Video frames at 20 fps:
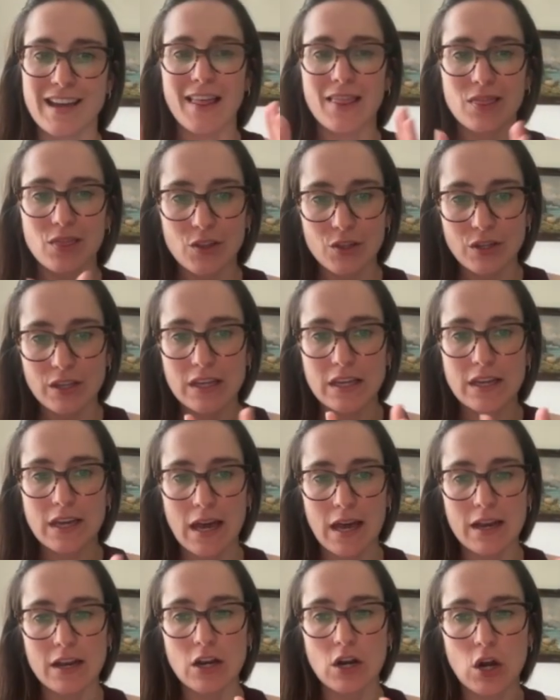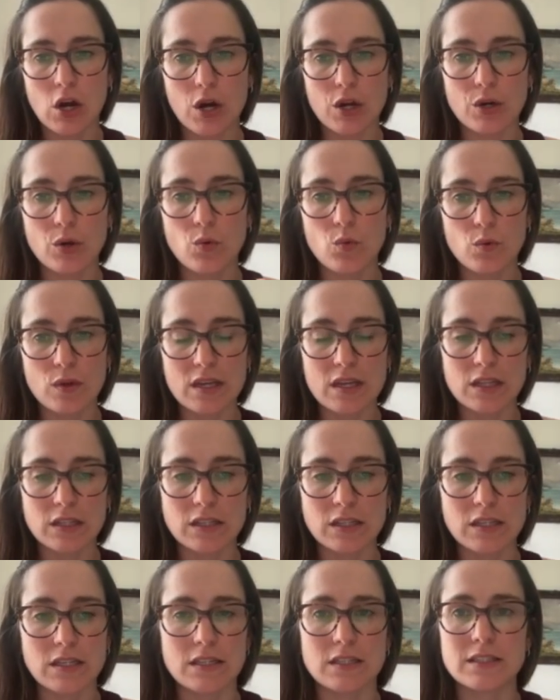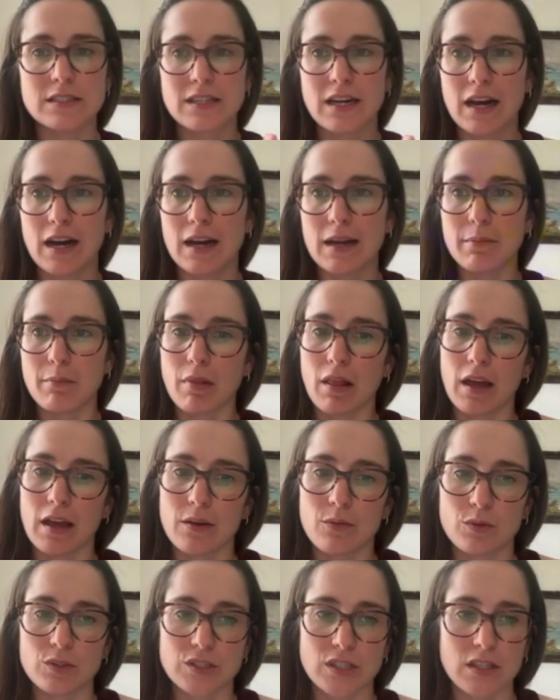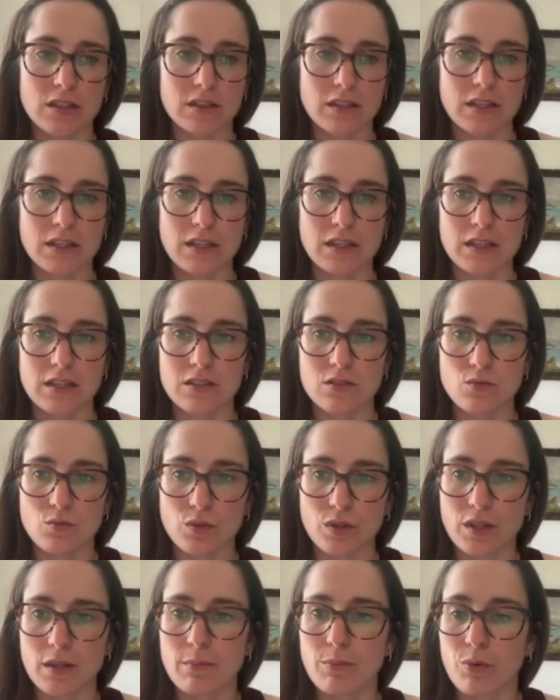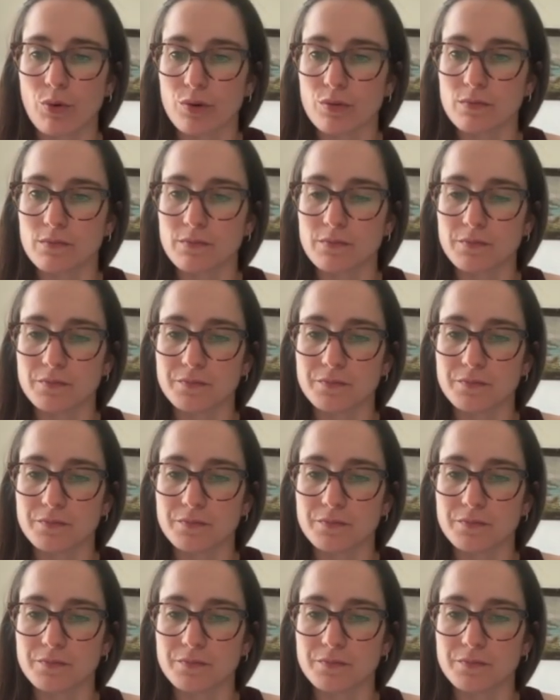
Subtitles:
And looking at it on a weekly timeline, which I think is really important.